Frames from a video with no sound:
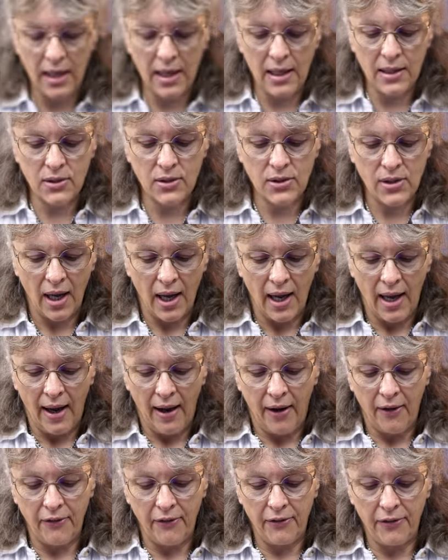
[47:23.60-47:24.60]
is
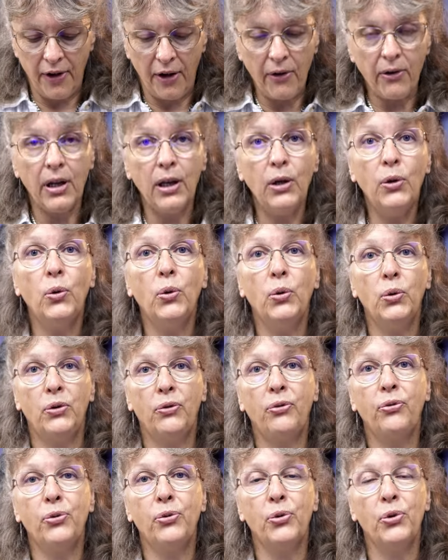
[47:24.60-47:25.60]
very
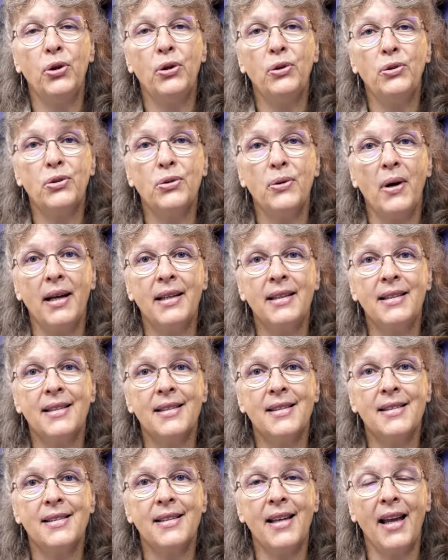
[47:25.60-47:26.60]
good for you to
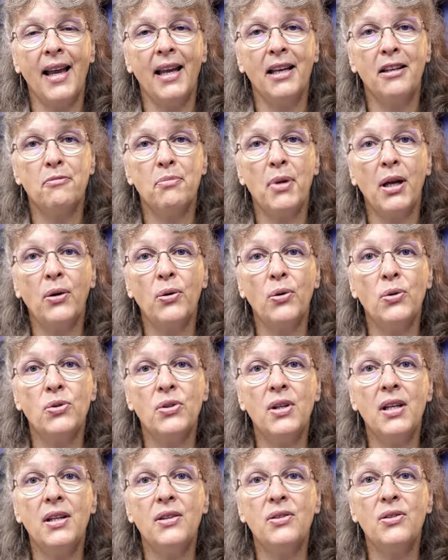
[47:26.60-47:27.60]
understand,
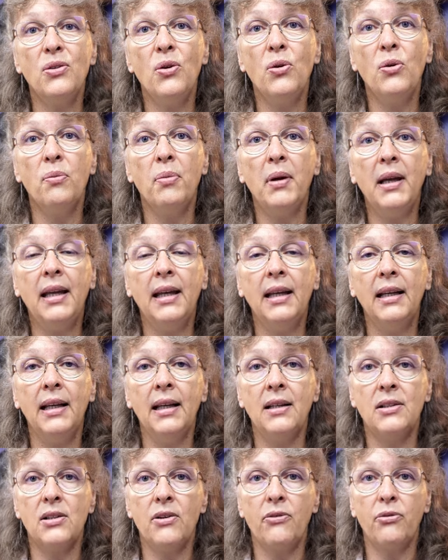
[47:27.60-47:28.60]
because these new
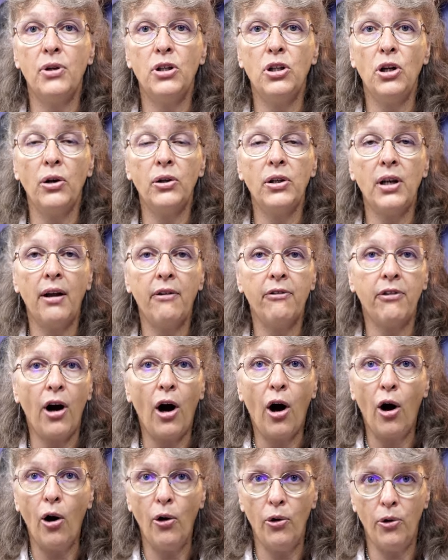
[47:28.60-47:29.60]
beginnings, if we don't have
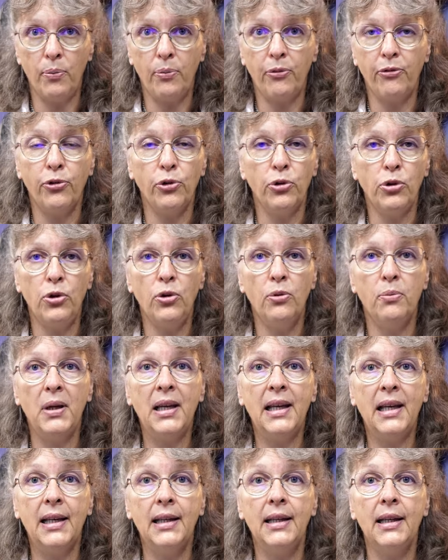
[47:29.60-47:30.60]
hope for new
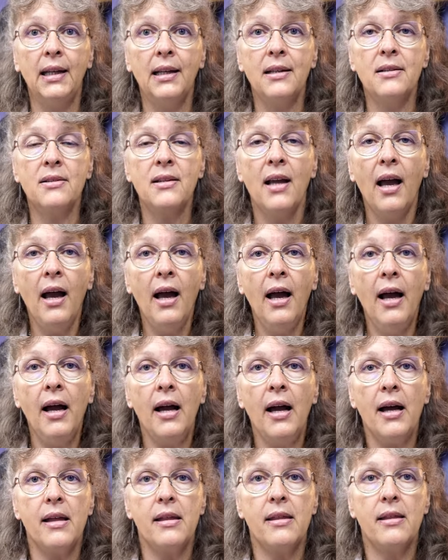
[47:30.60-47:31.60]
beginnings,
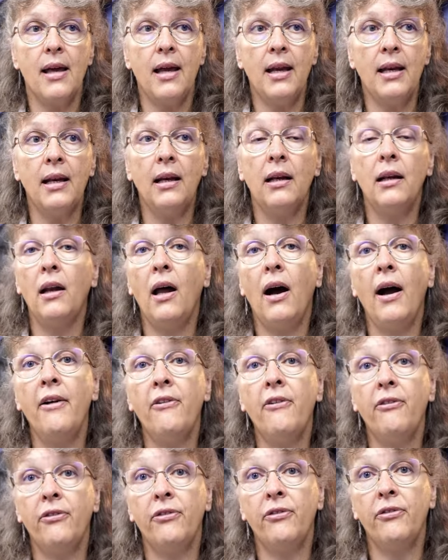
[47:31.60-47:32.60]
then
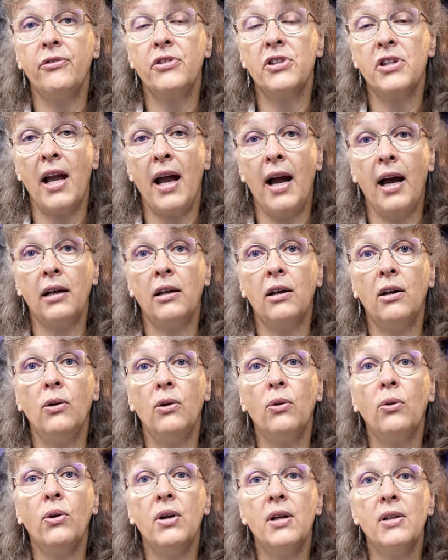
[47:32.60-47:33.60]
life's
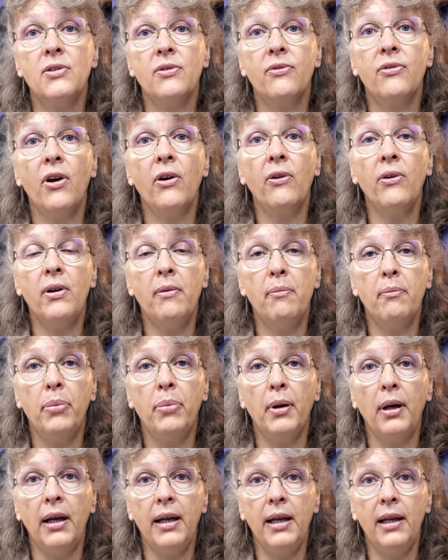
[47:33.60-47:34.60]
outlook is very
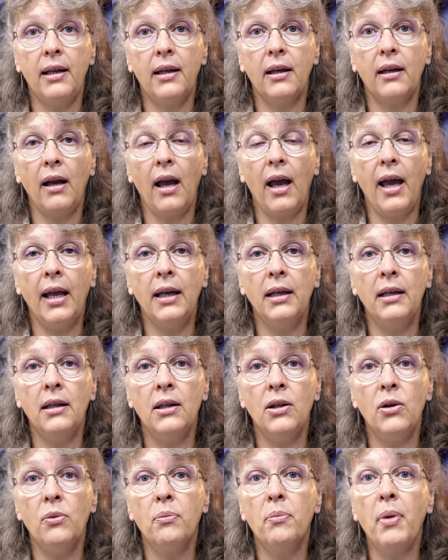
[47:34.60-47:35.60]
bleak
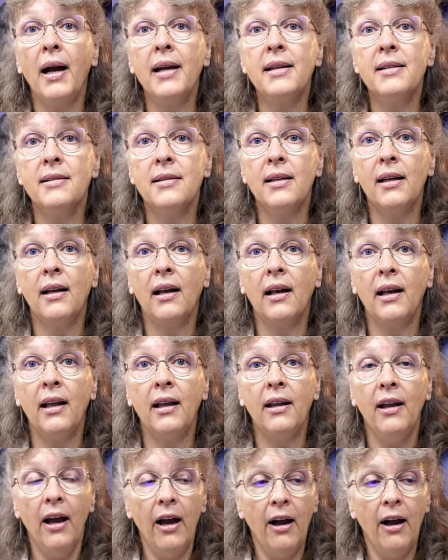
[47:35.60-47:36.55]
and you basically